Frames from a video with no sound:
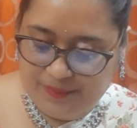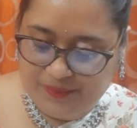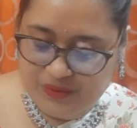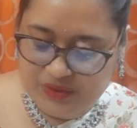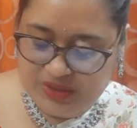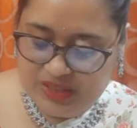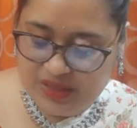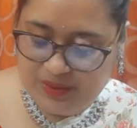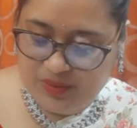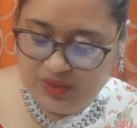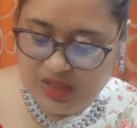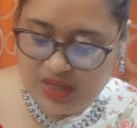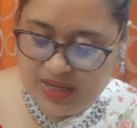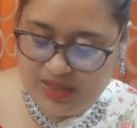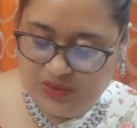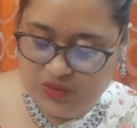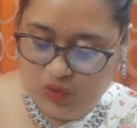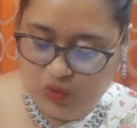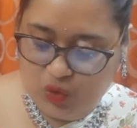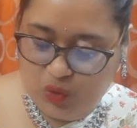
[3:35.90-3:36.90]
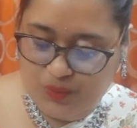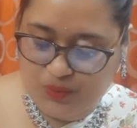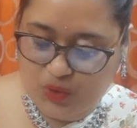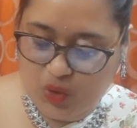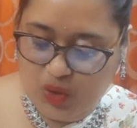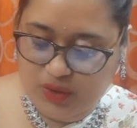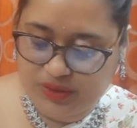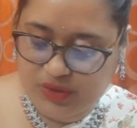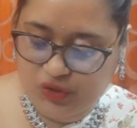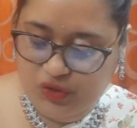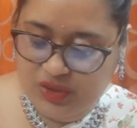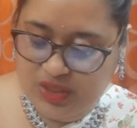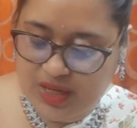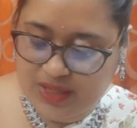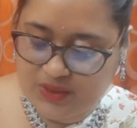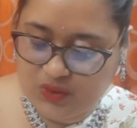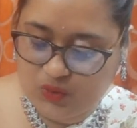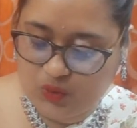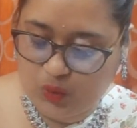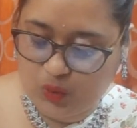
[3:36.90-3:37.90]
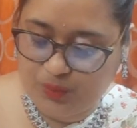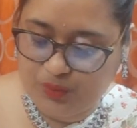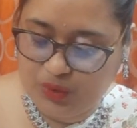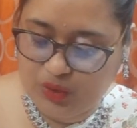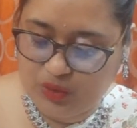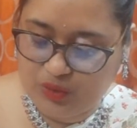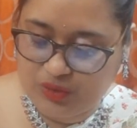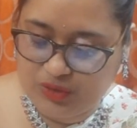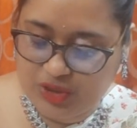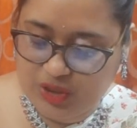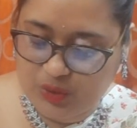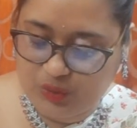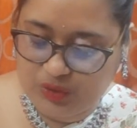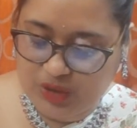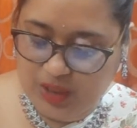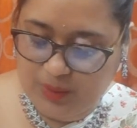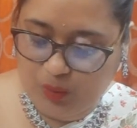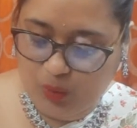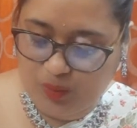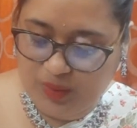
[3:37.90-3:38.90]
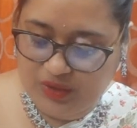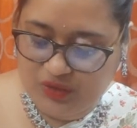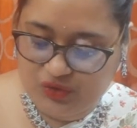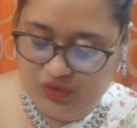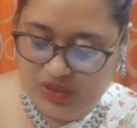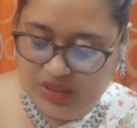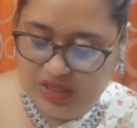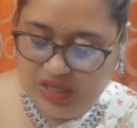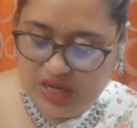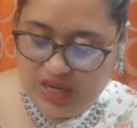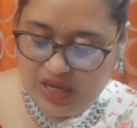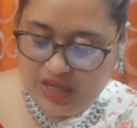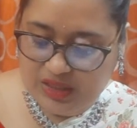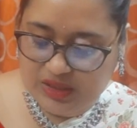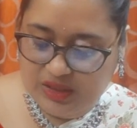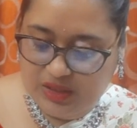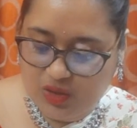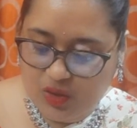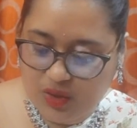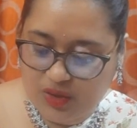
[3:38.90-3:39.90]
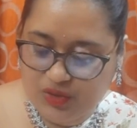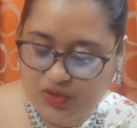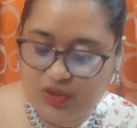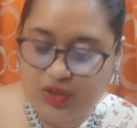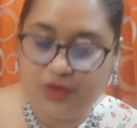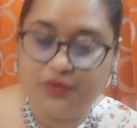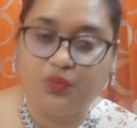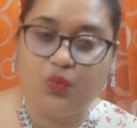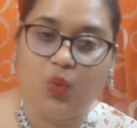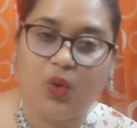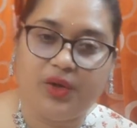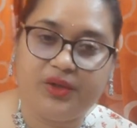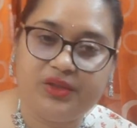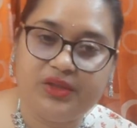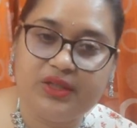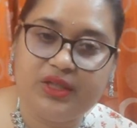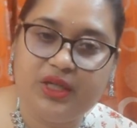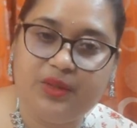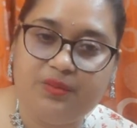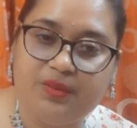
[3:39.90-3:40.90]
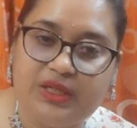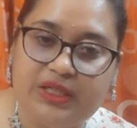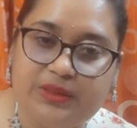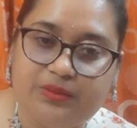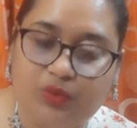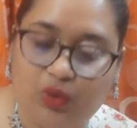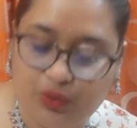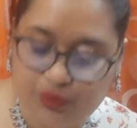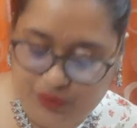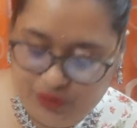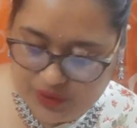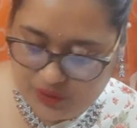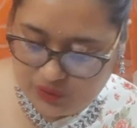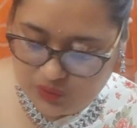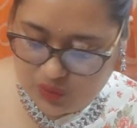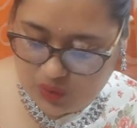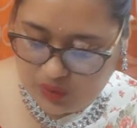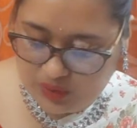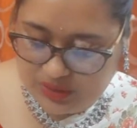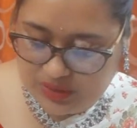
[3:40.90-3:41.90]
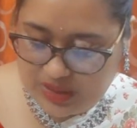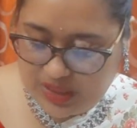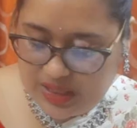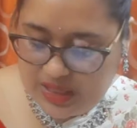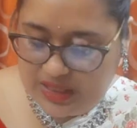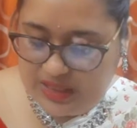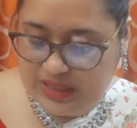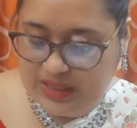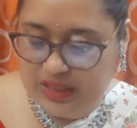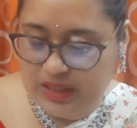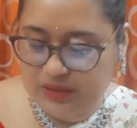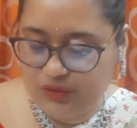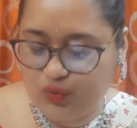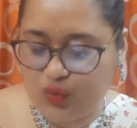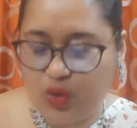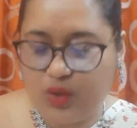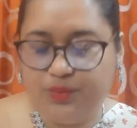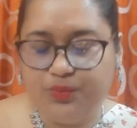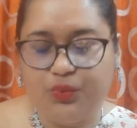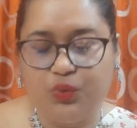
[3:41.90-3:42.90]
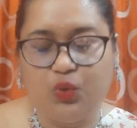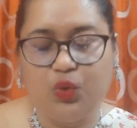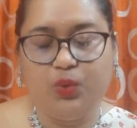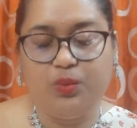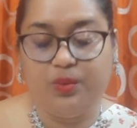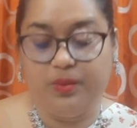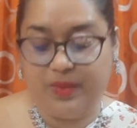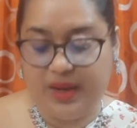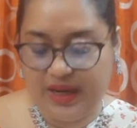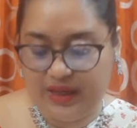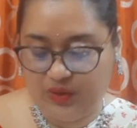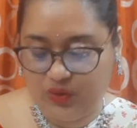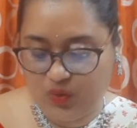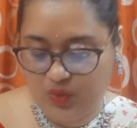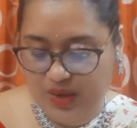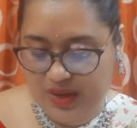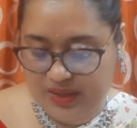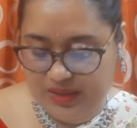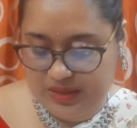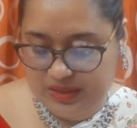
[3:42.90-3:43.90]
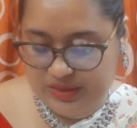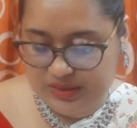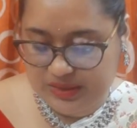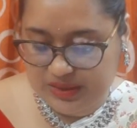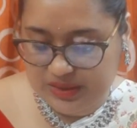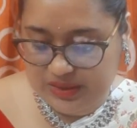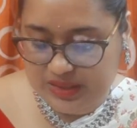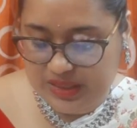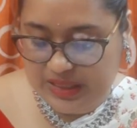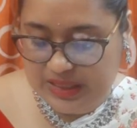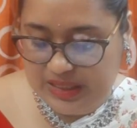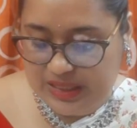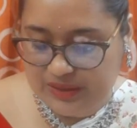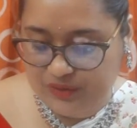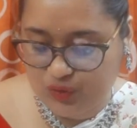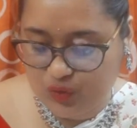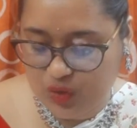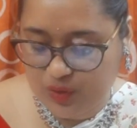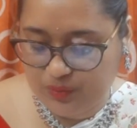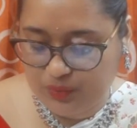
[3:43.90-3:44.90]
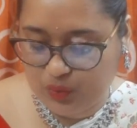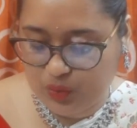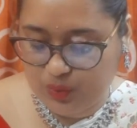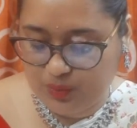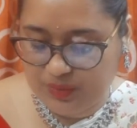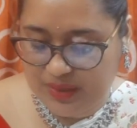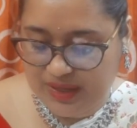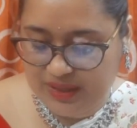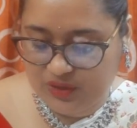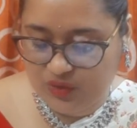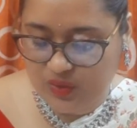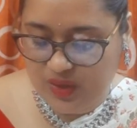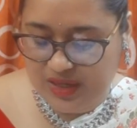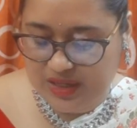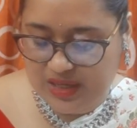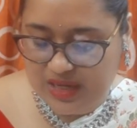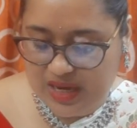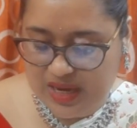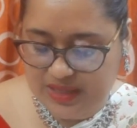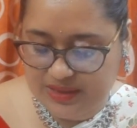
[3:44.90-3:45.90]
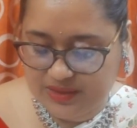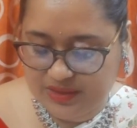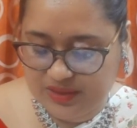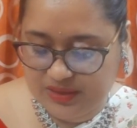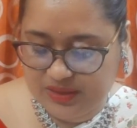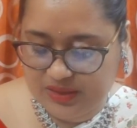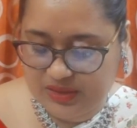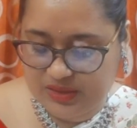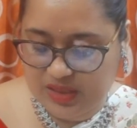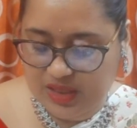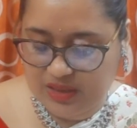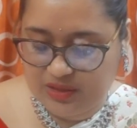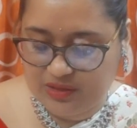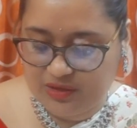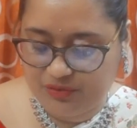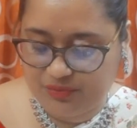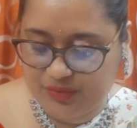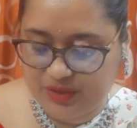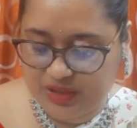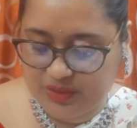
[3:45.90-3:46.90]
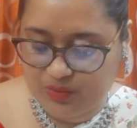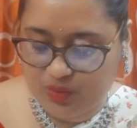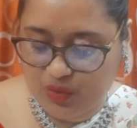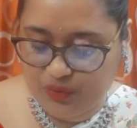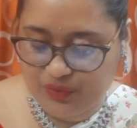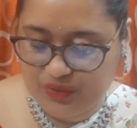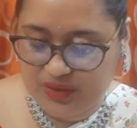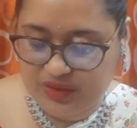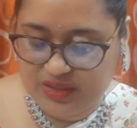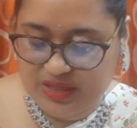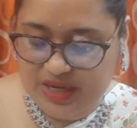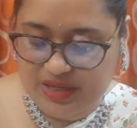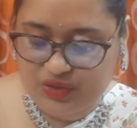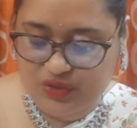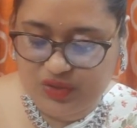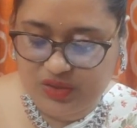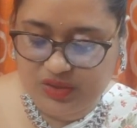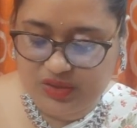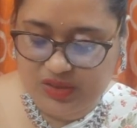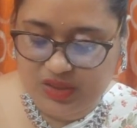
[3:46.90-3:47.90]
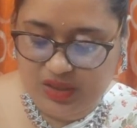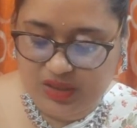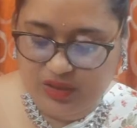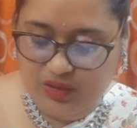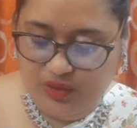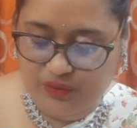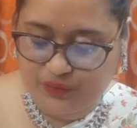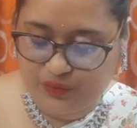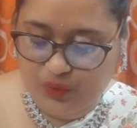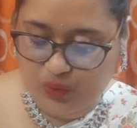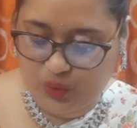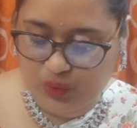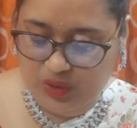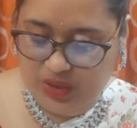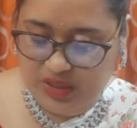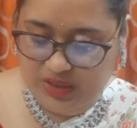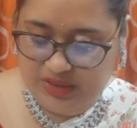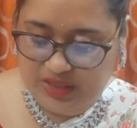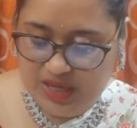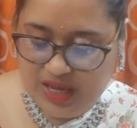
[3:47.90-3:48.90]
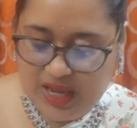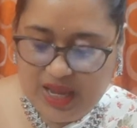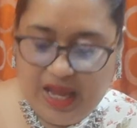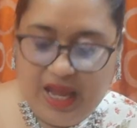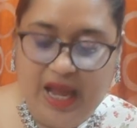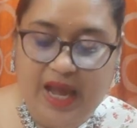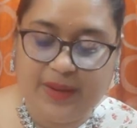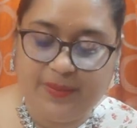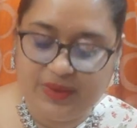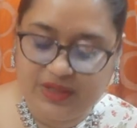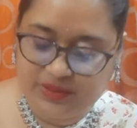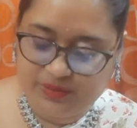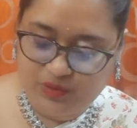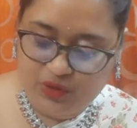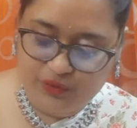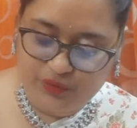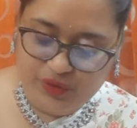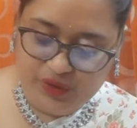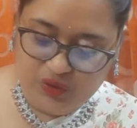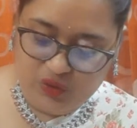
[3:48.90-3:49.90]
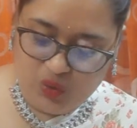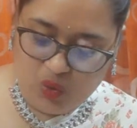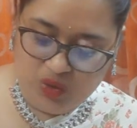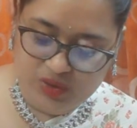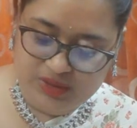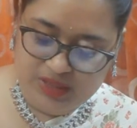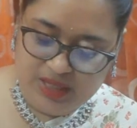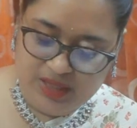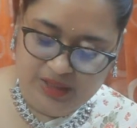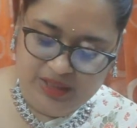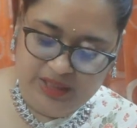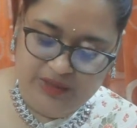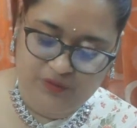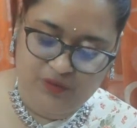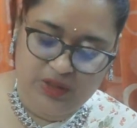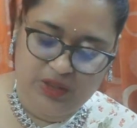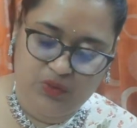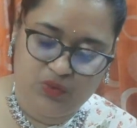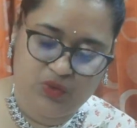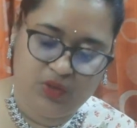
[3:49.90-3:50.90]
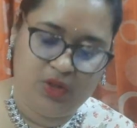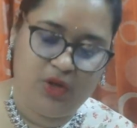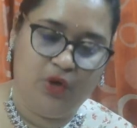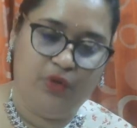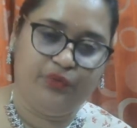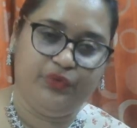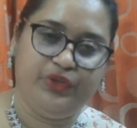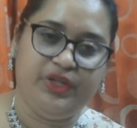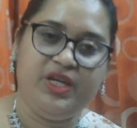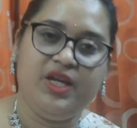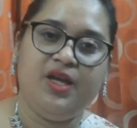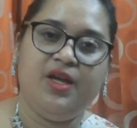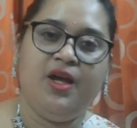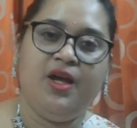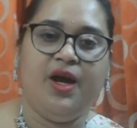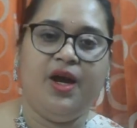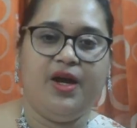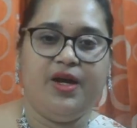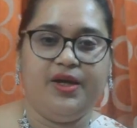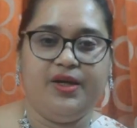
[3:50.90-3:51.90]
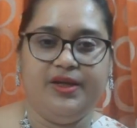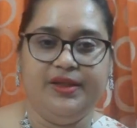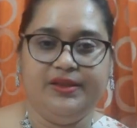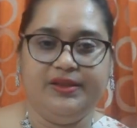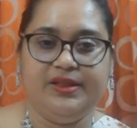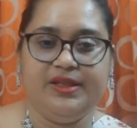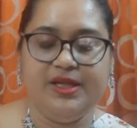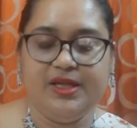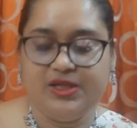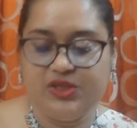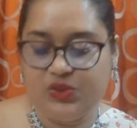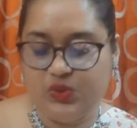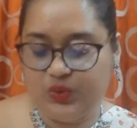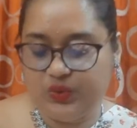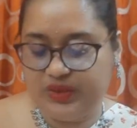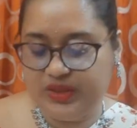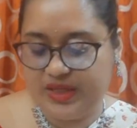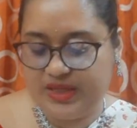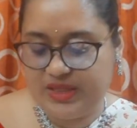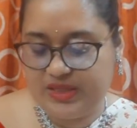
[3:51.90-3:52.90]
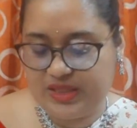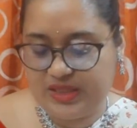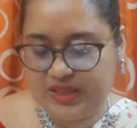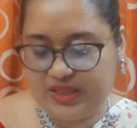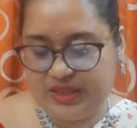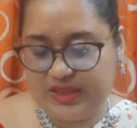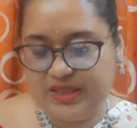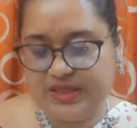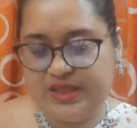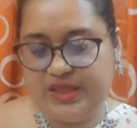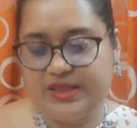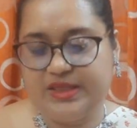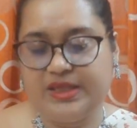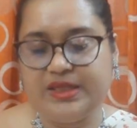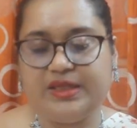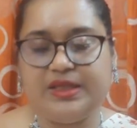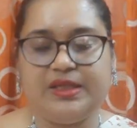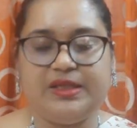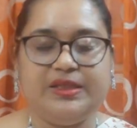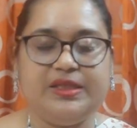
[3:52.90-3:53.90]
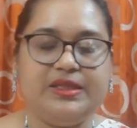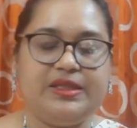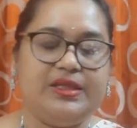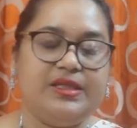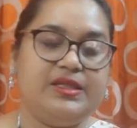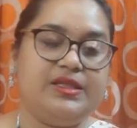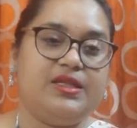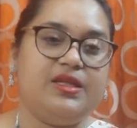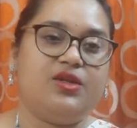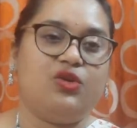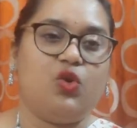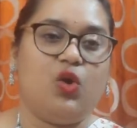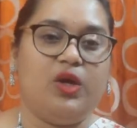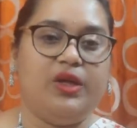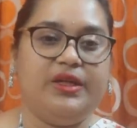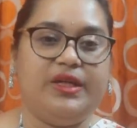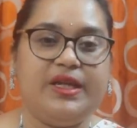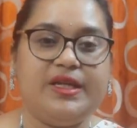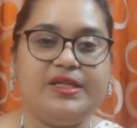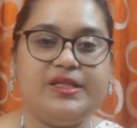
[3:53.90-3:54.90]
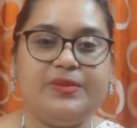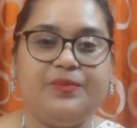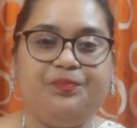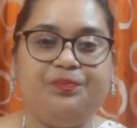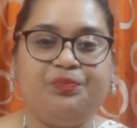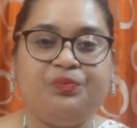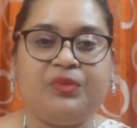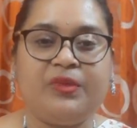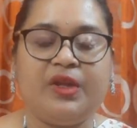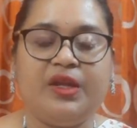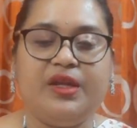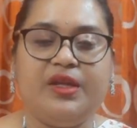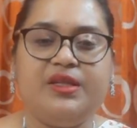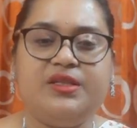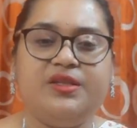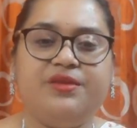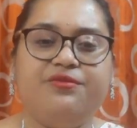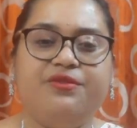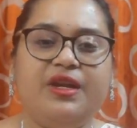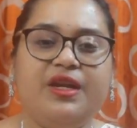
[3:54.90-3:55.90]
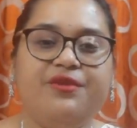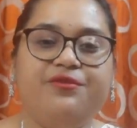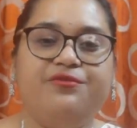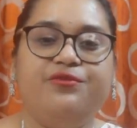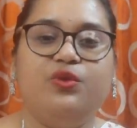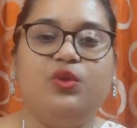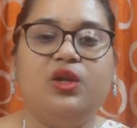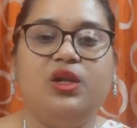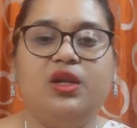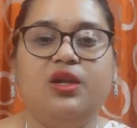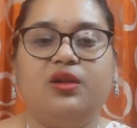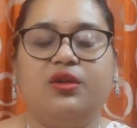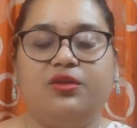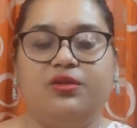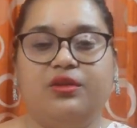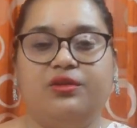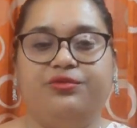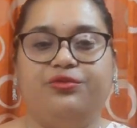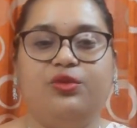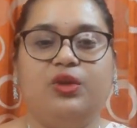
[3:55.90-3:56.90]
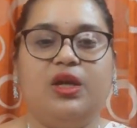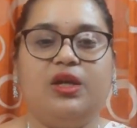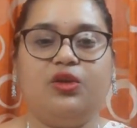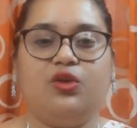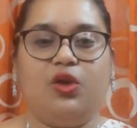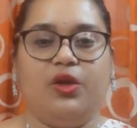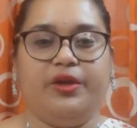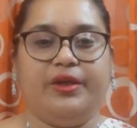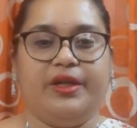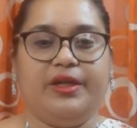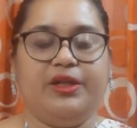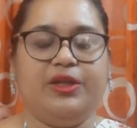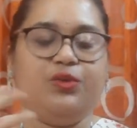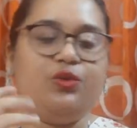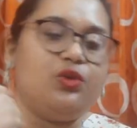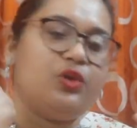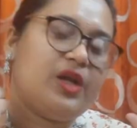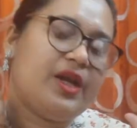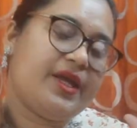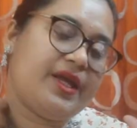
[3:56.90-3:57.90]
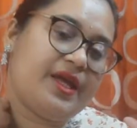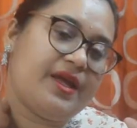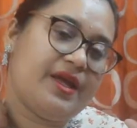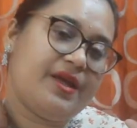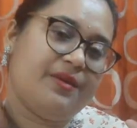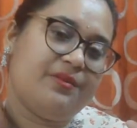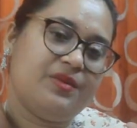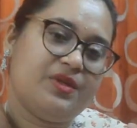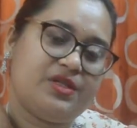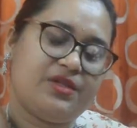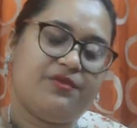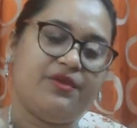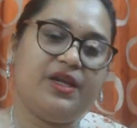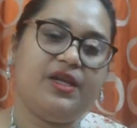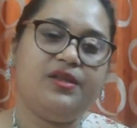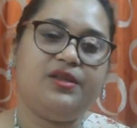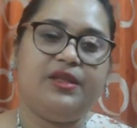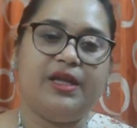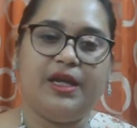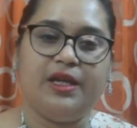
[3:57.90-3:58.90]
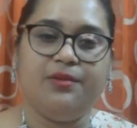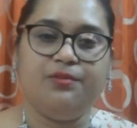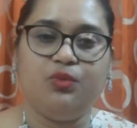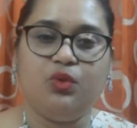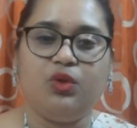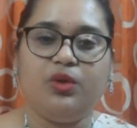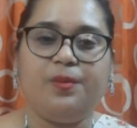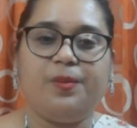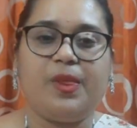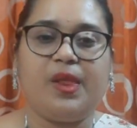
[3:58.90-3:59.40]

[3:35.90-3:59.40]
stable isotopes, oxygen isotope geothermometry, the origin of water in metamorphic rocks, electron probe microanalysis, the electron probe microanalyzer, the study of metamorphic reaction, study of coronas, and metamorphic rocks and the evolution of the earth. So this is it. This is the contents. It's a very fuller content, like it's a very thin book,